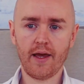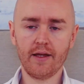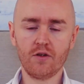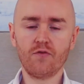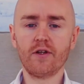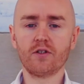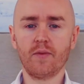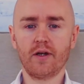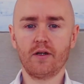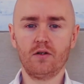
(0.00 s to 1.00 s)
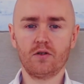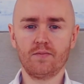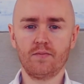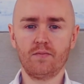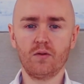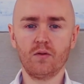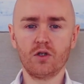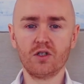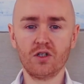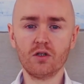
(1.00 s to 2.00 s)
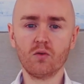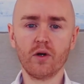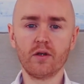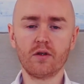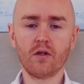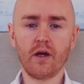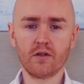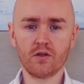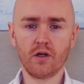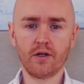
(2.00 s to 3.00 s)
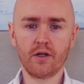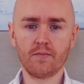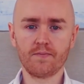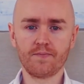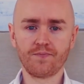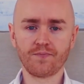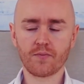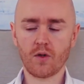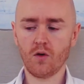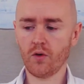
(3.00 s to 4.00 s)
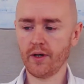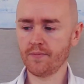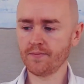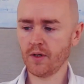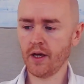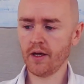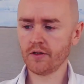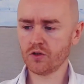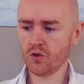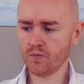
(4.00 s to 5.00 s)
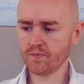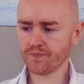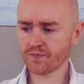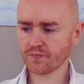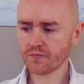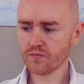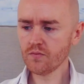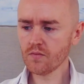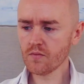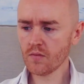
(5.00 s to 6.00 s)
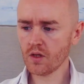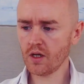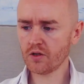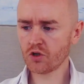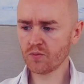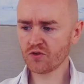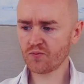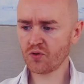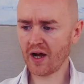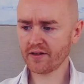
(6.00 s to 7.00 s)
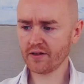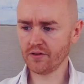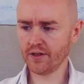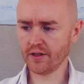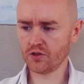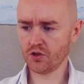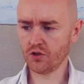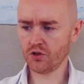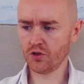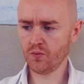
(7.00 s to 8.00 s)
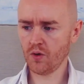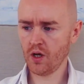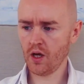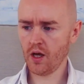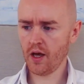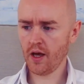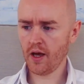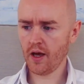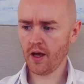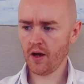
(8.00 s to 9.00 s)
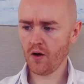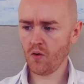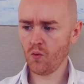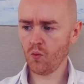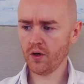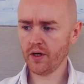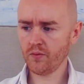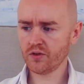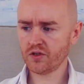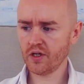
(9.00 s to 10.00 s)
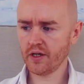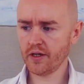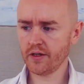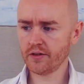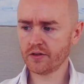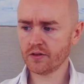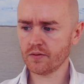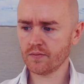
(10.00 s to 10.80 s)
a defense mechanism to deal with anxiety. Okay, so in terms of practical things you can do, what I would say is